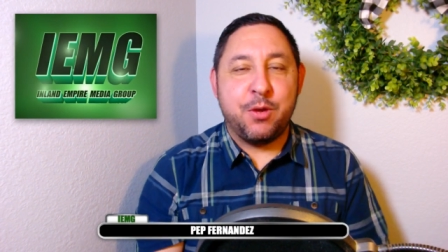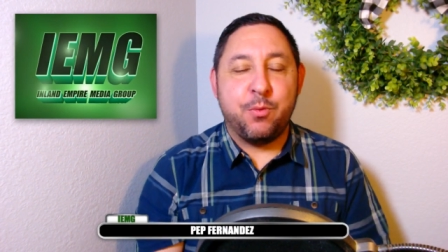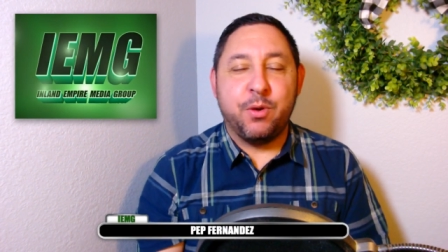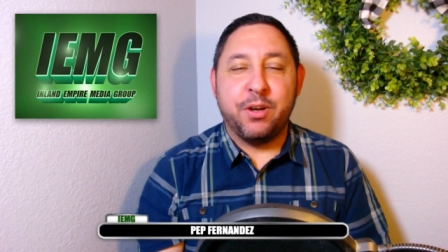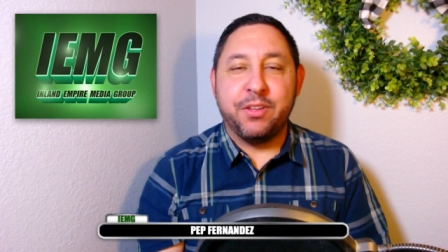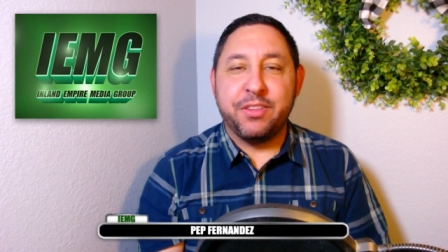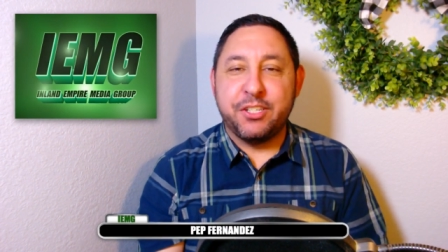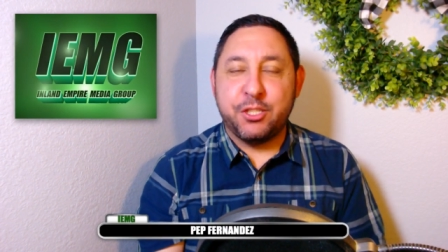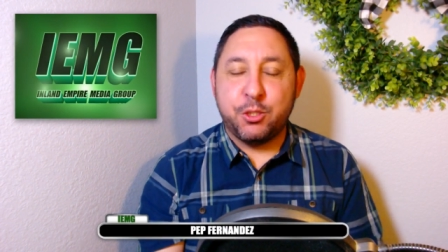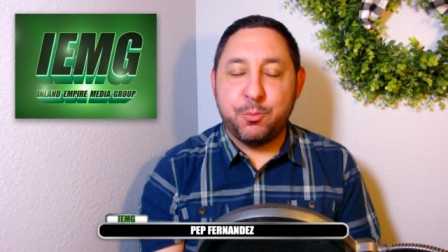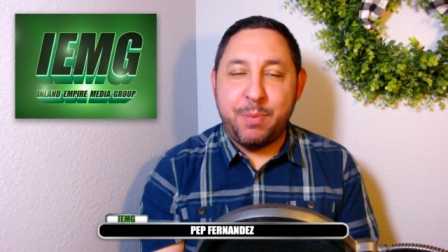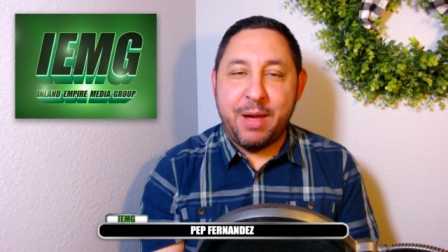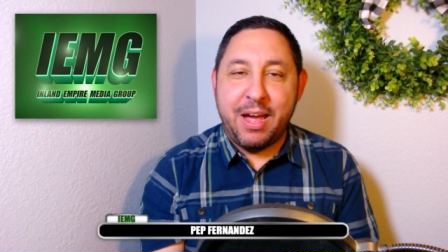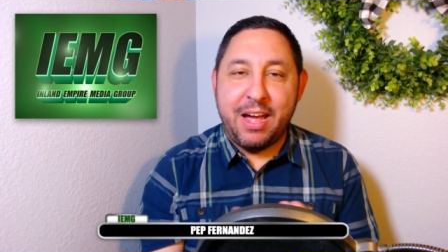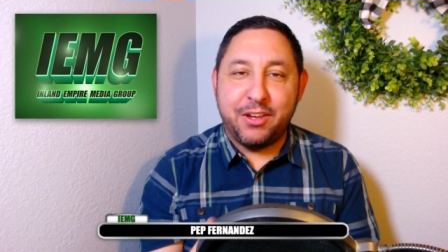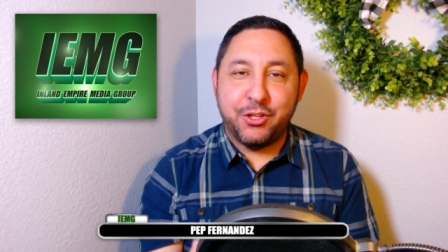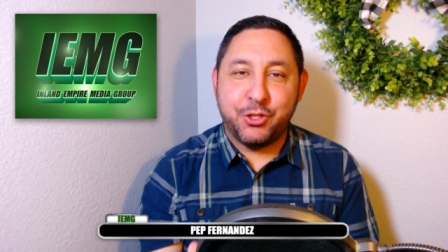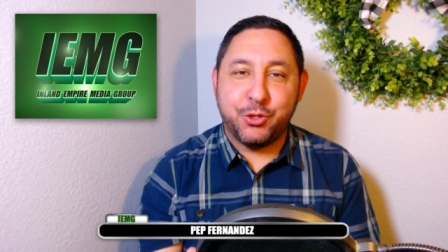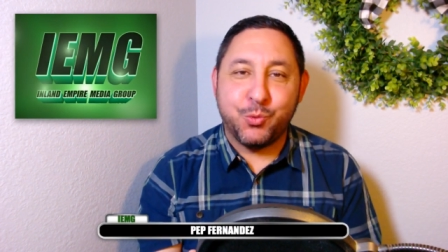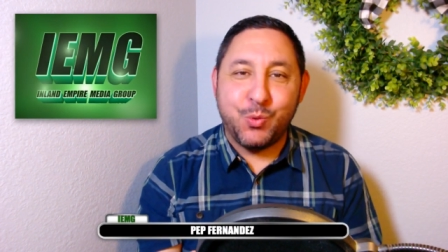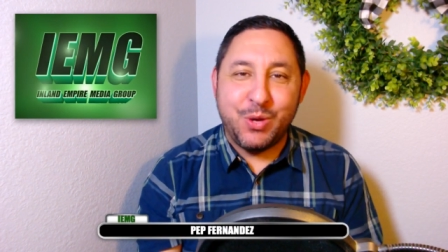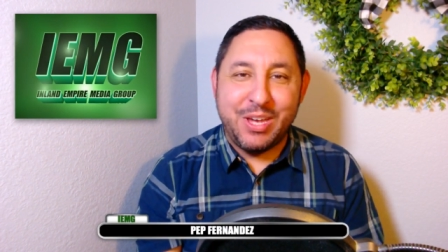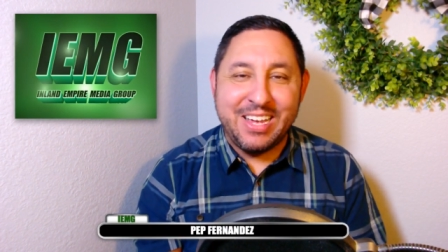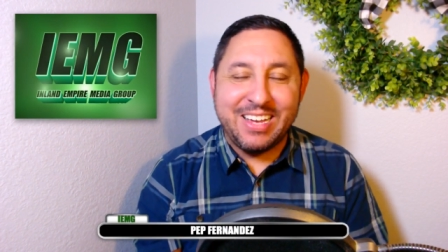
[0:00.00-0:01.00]
Well, this
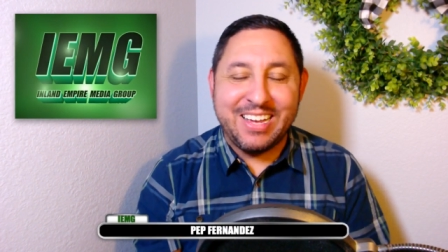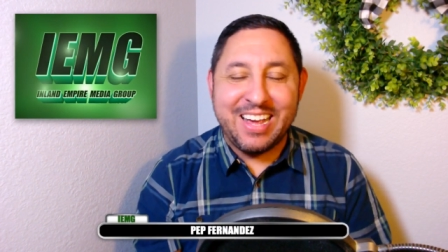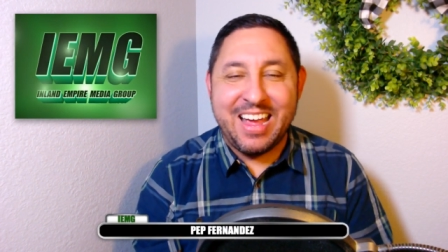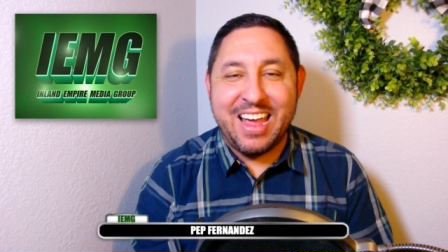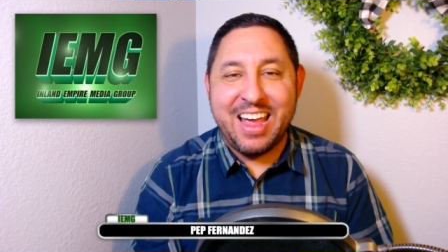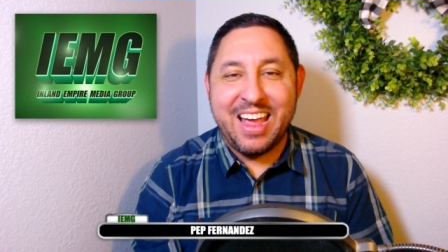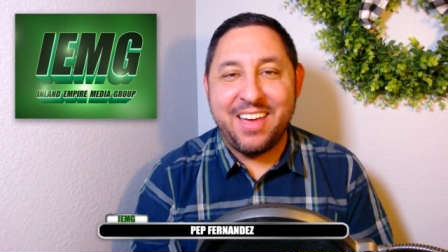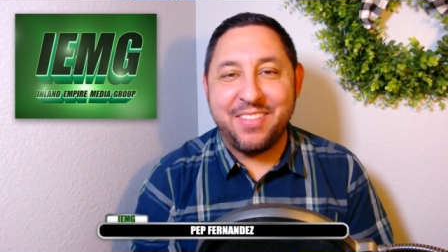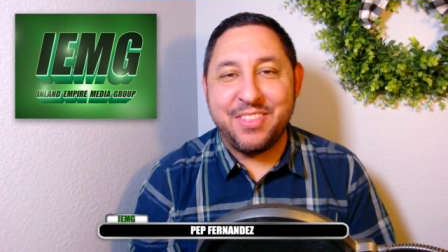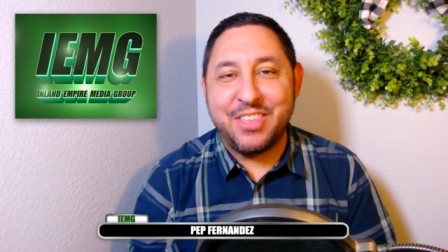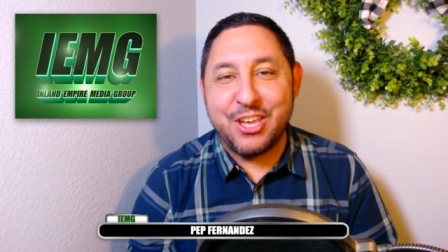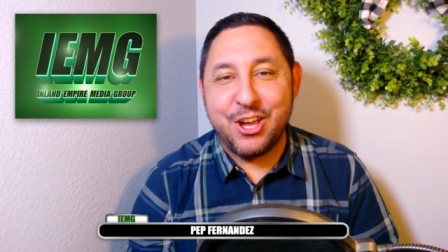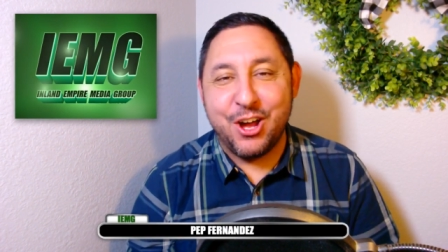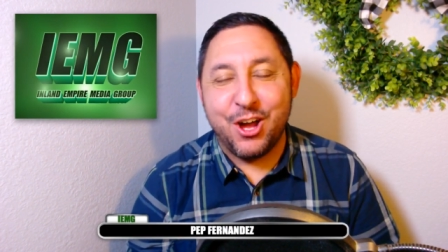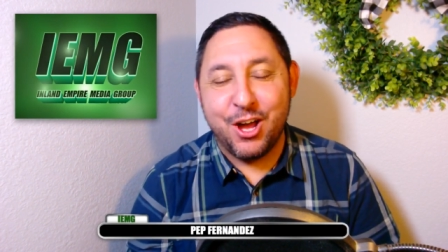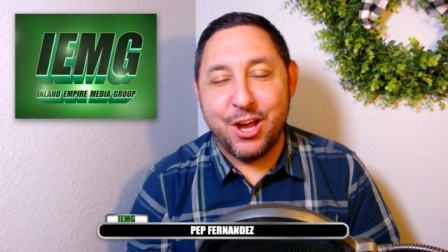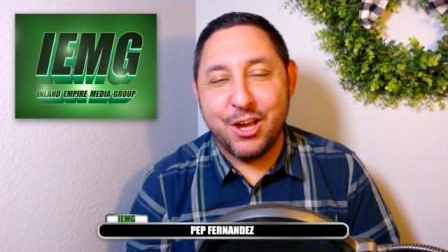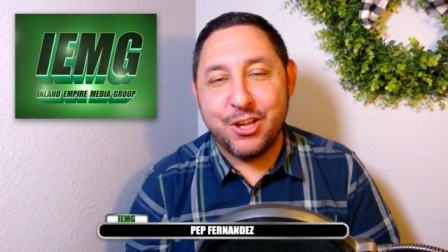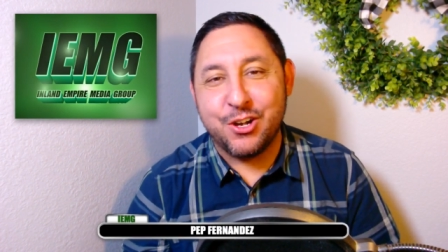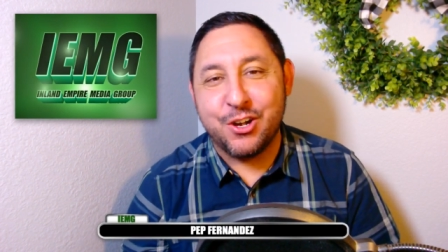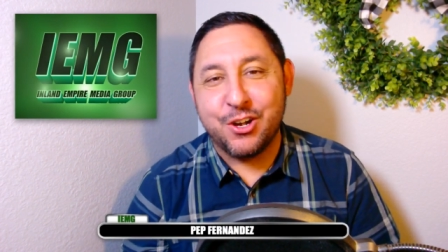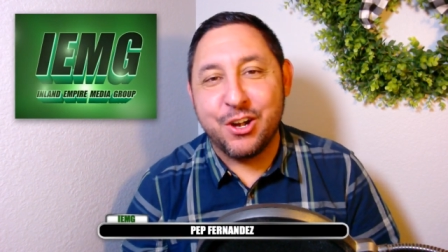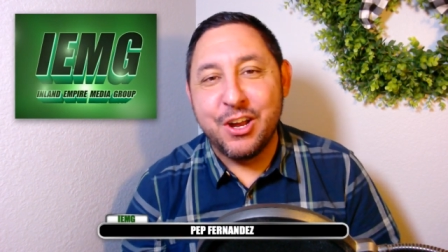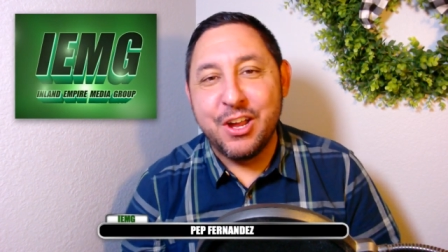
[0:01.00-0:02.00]
past week I had the
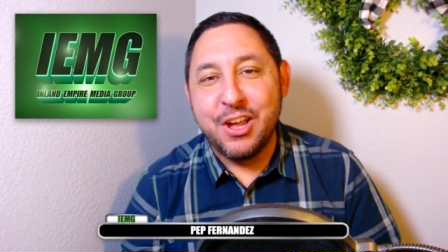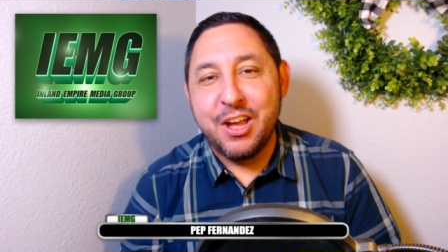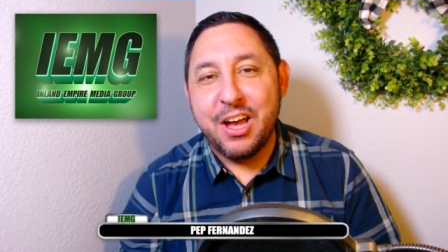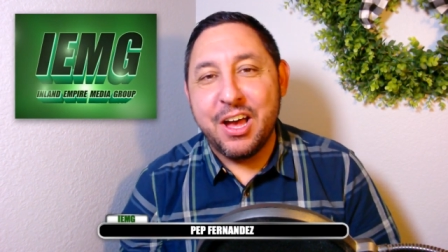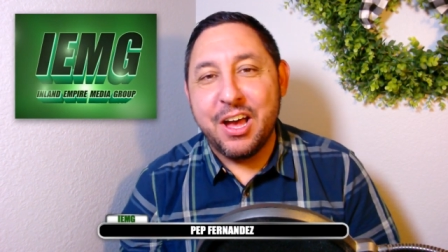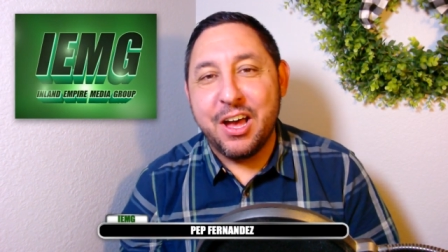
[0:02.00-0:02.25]
honor